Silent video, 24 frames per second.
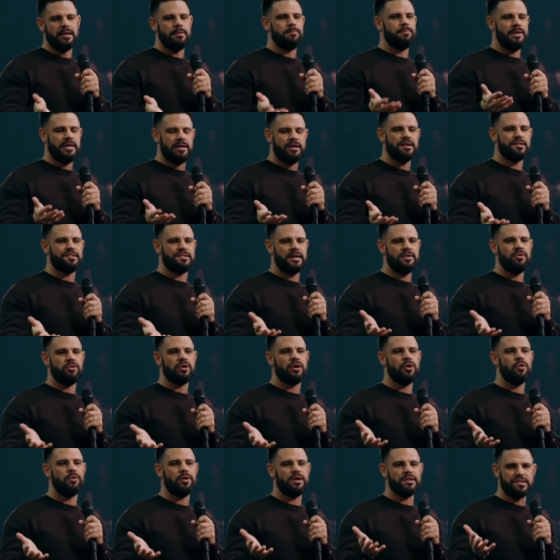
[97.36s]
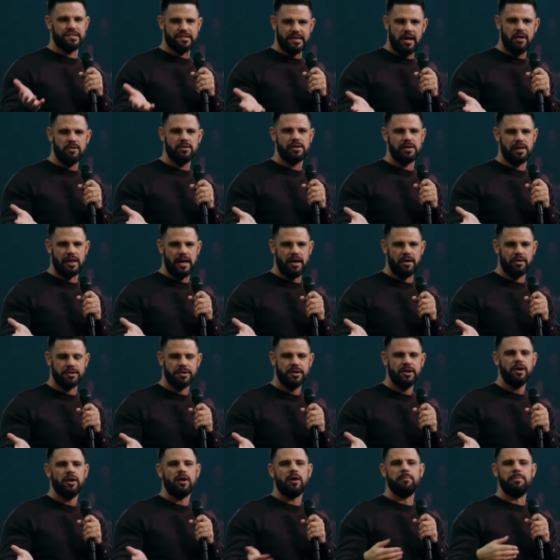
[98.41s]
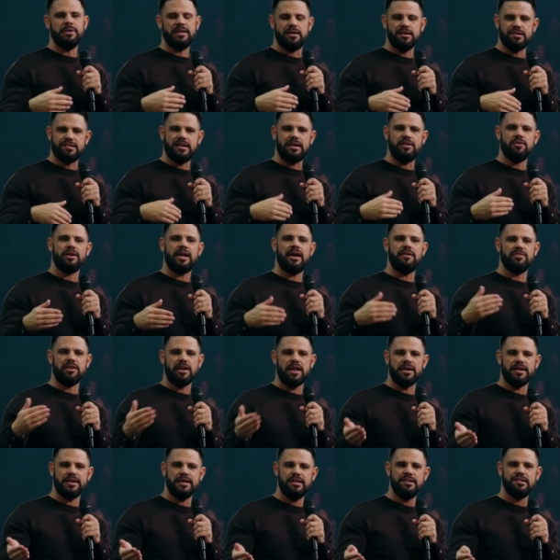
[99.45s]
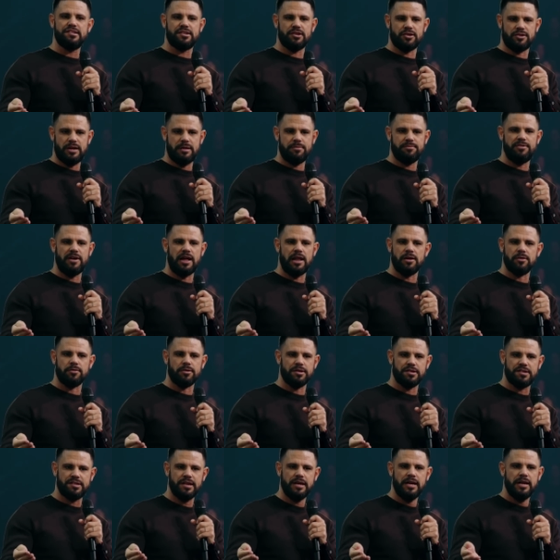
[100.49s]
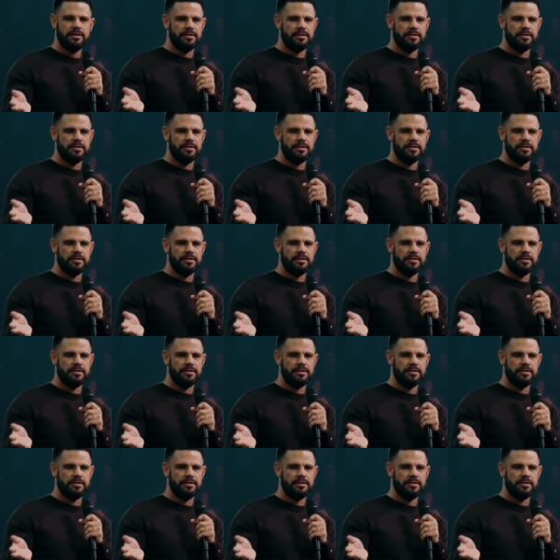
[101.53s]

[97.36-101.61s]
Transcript: that because they don't go on SoundCloud or because they don't have a lot of Instagram followers,